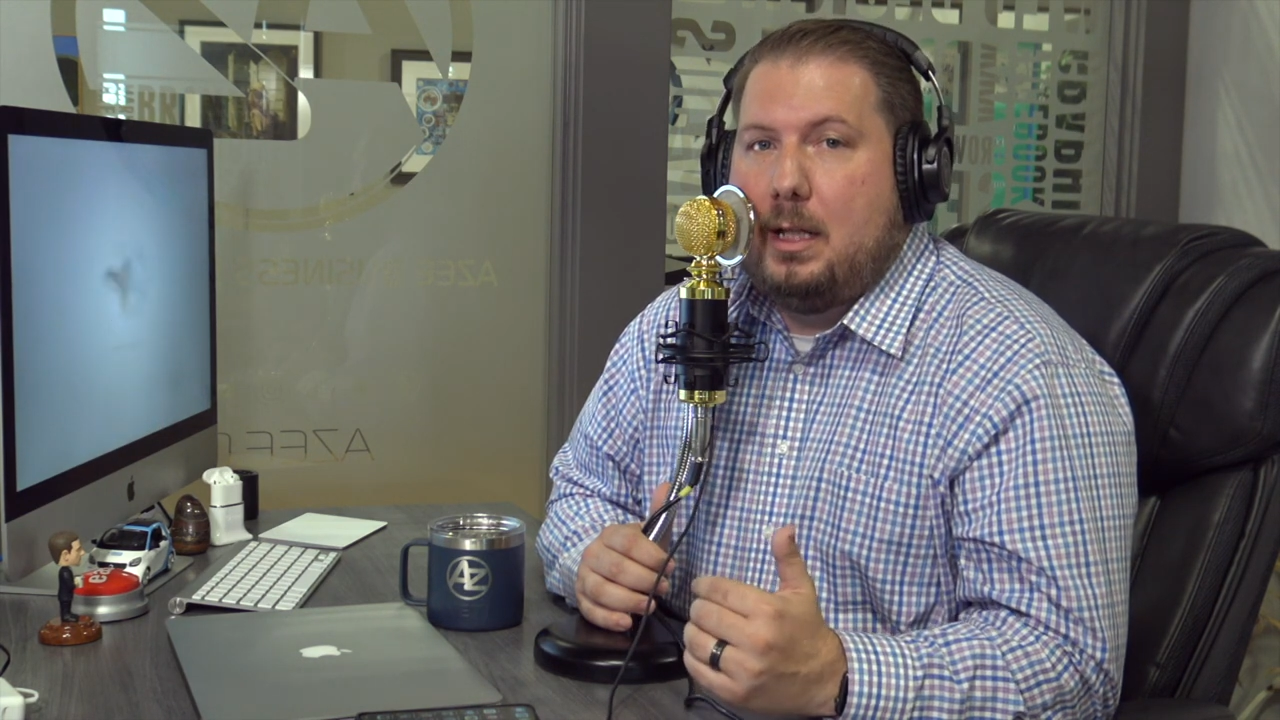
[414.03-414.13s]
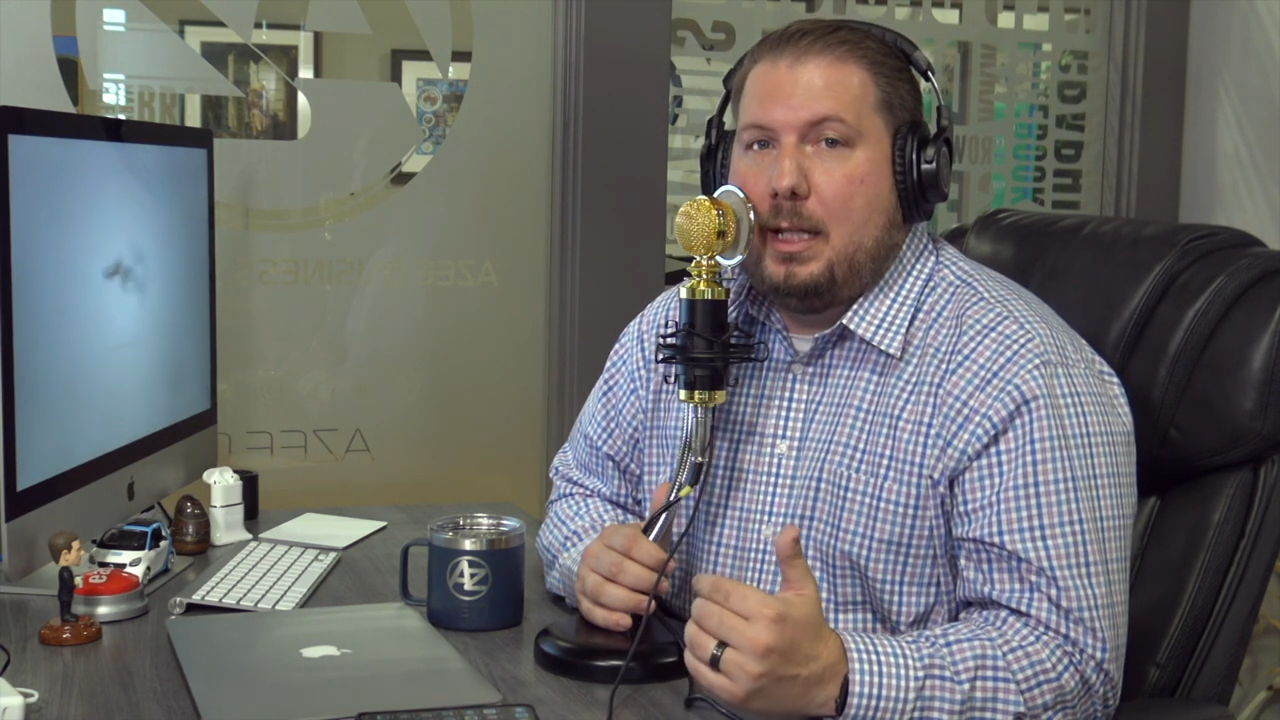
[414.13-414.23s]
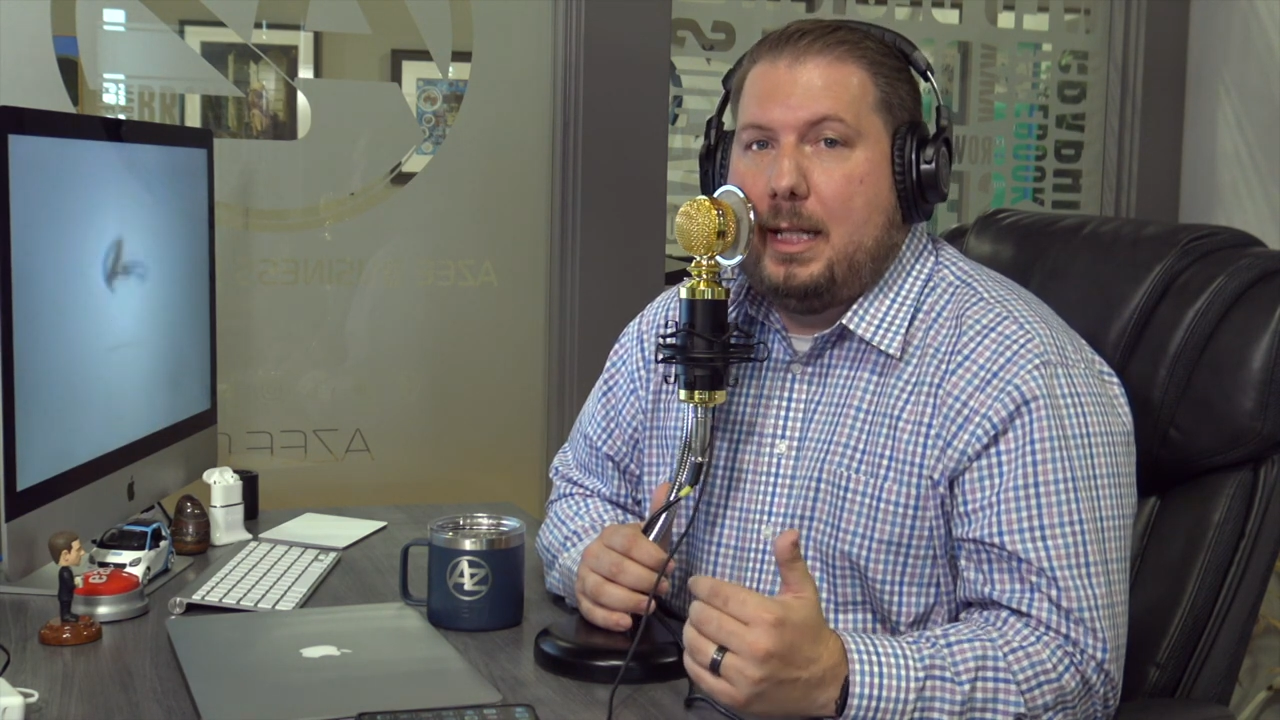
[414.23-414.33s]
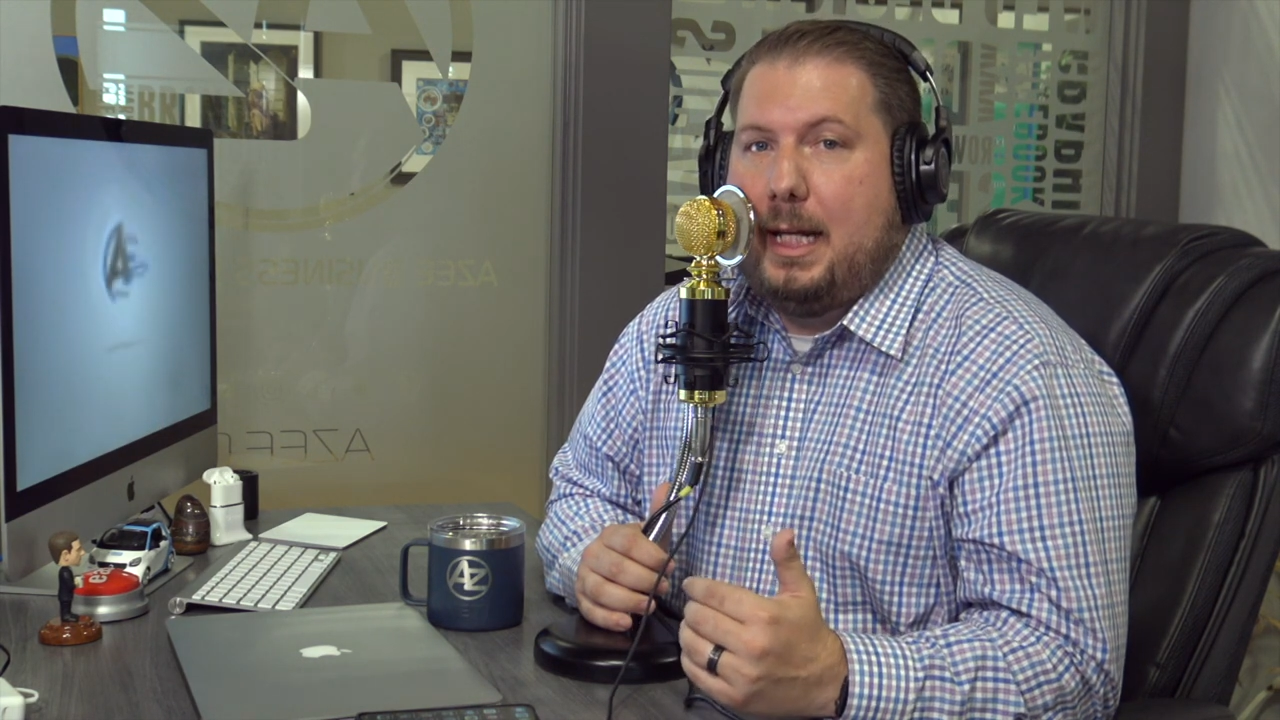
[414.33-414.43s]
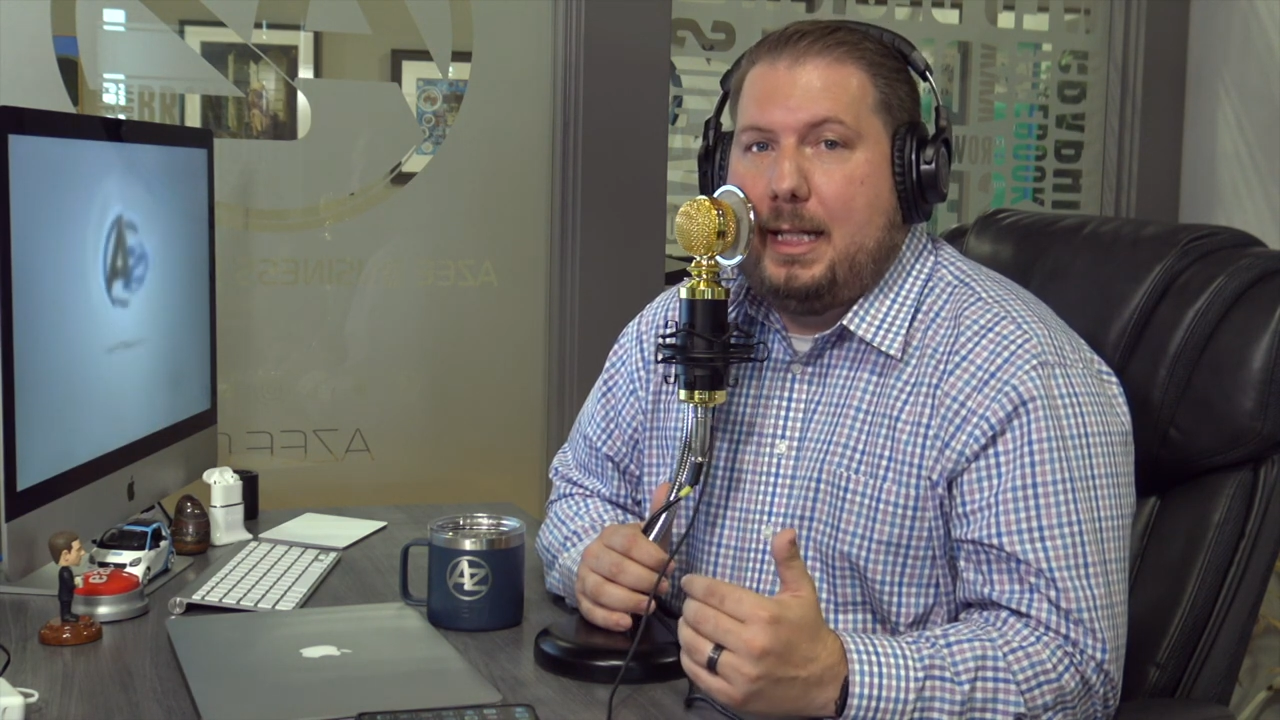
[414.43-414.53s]

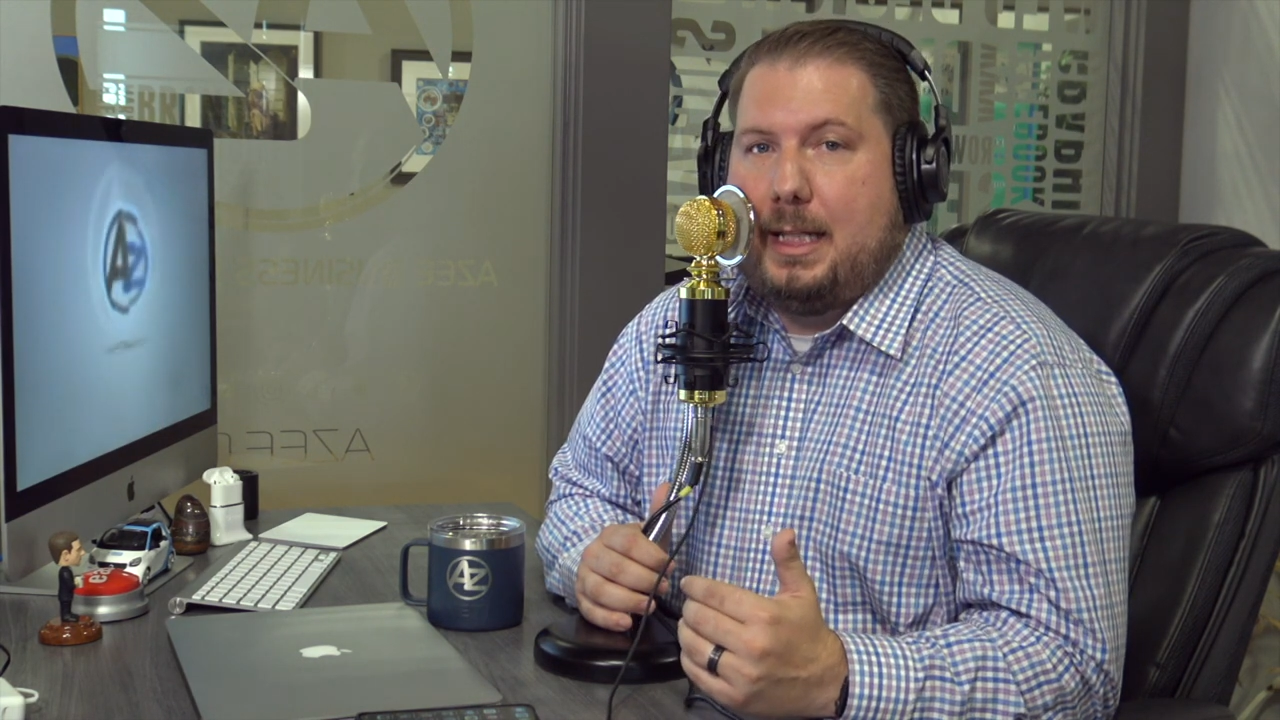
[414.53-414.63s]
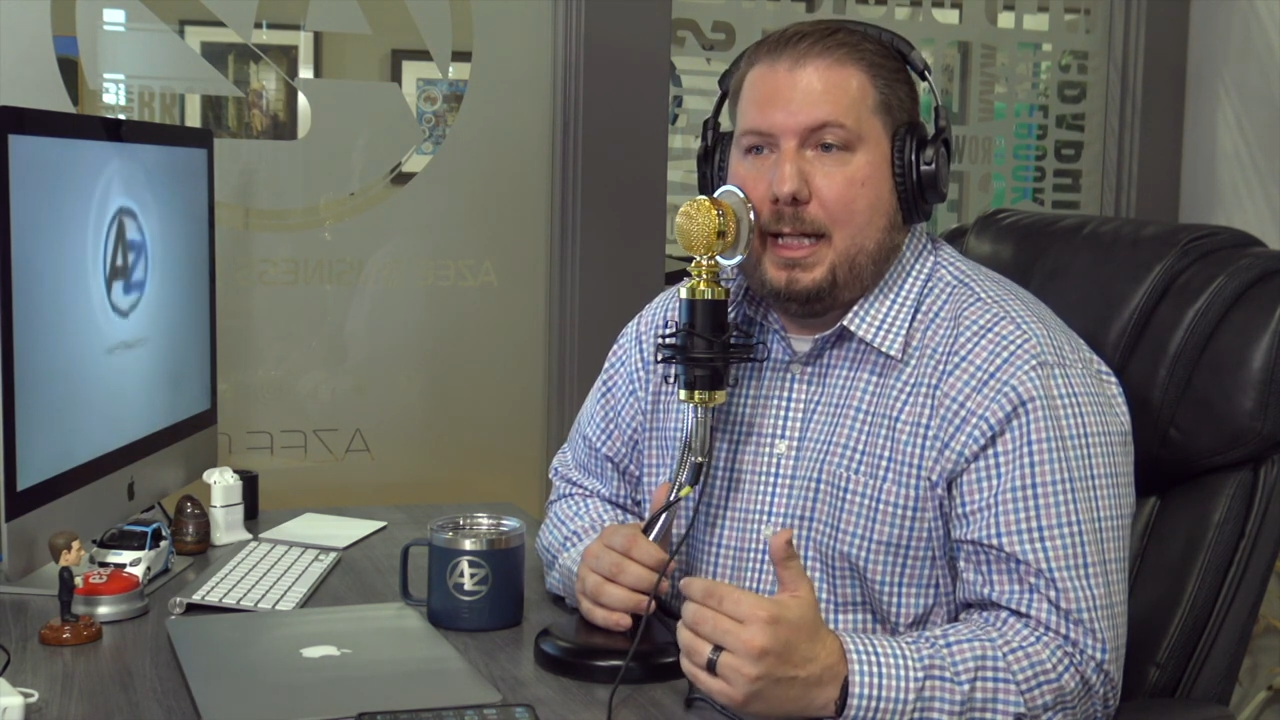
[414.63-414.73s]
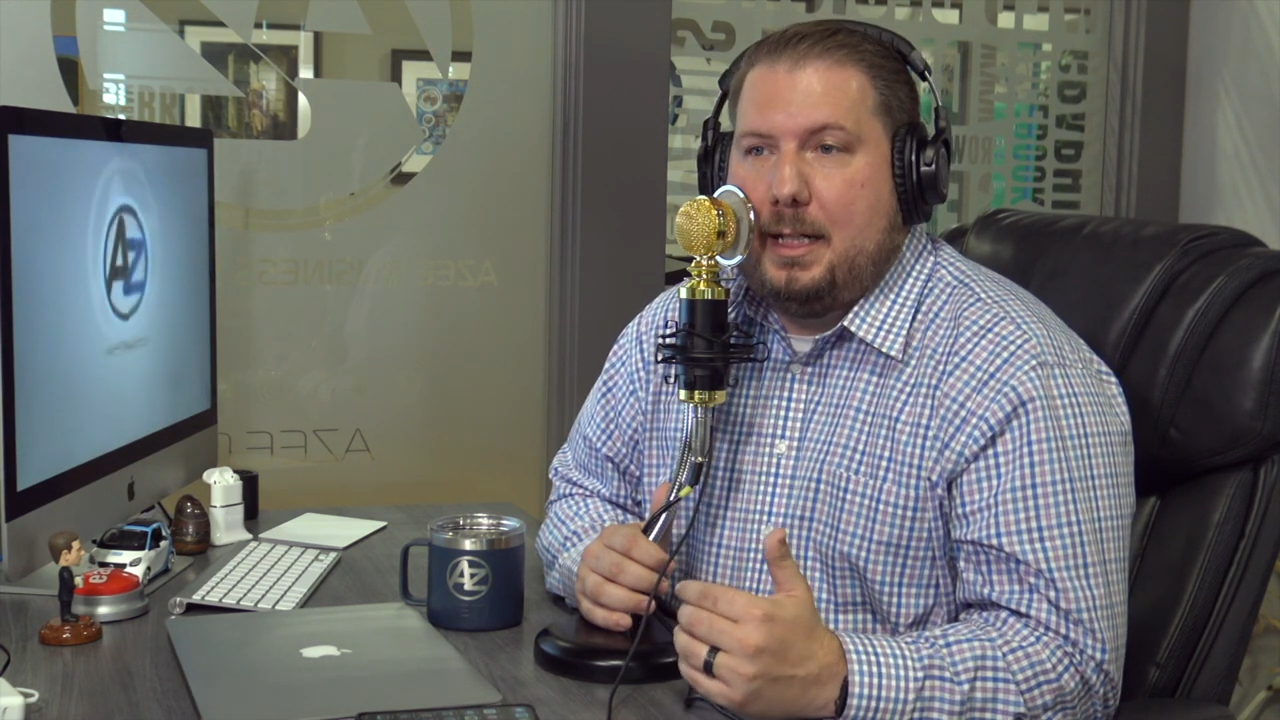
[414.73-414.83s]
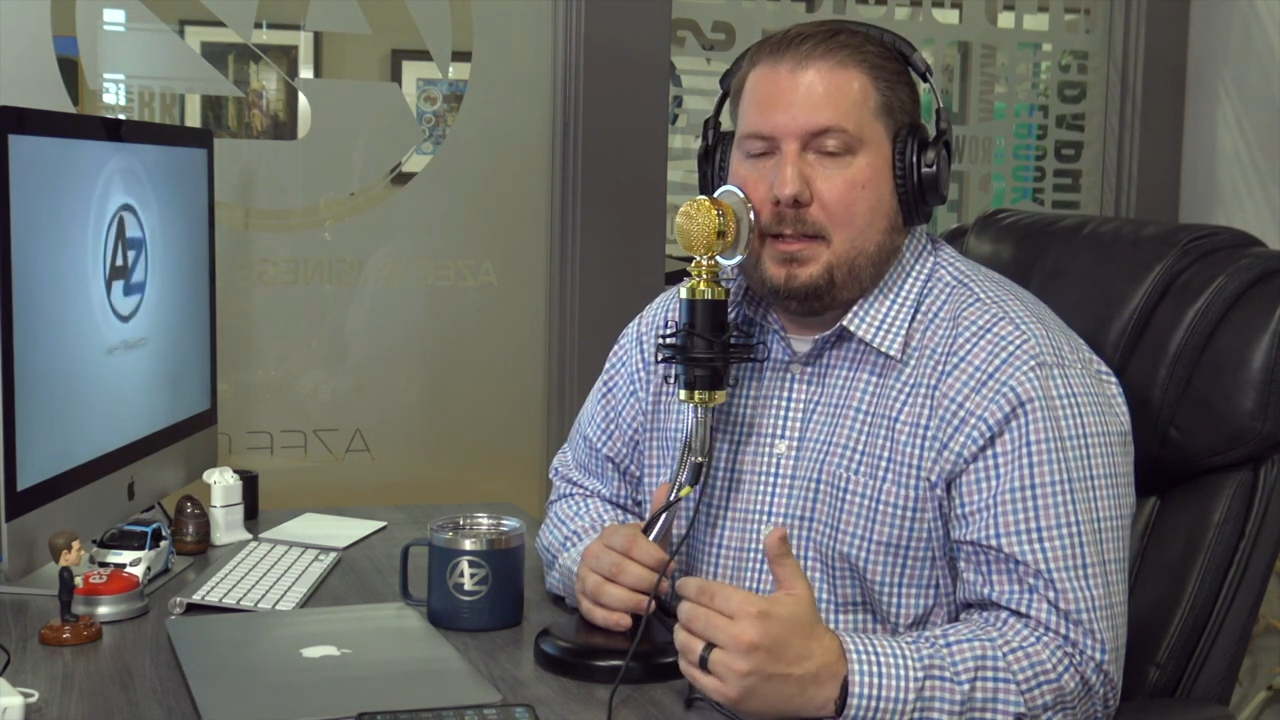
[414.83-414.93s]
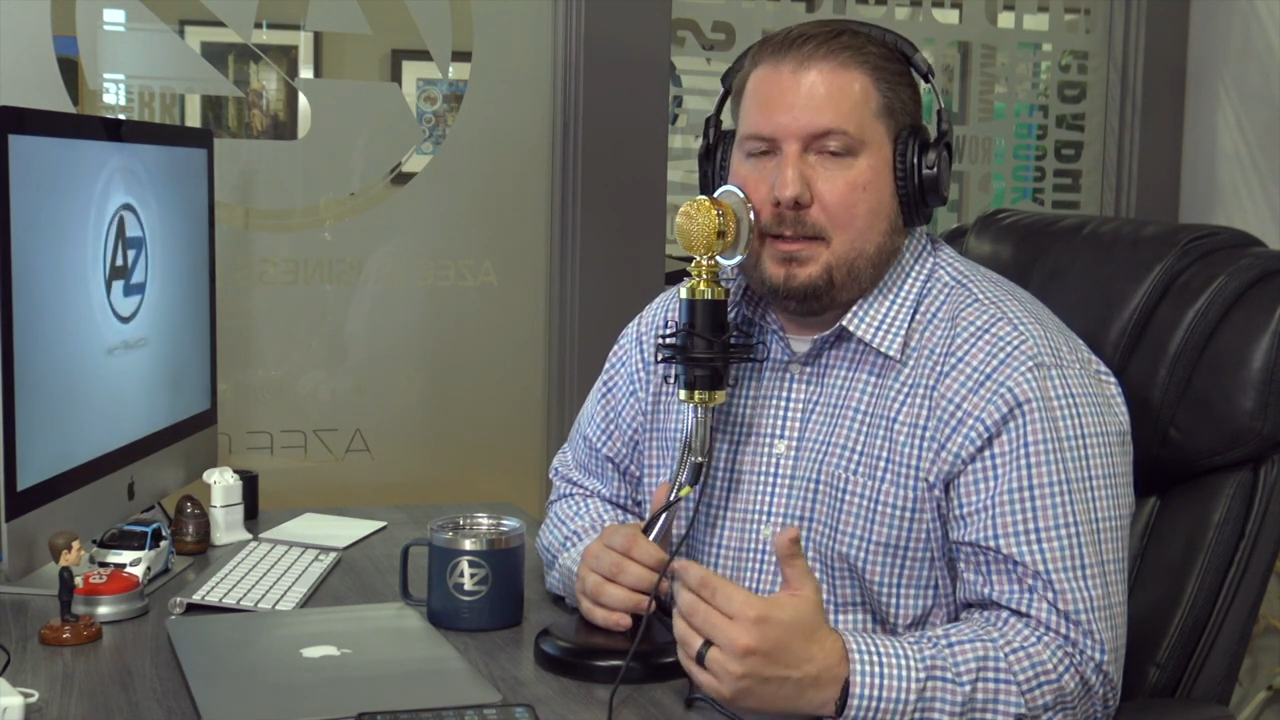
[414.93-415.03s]
They think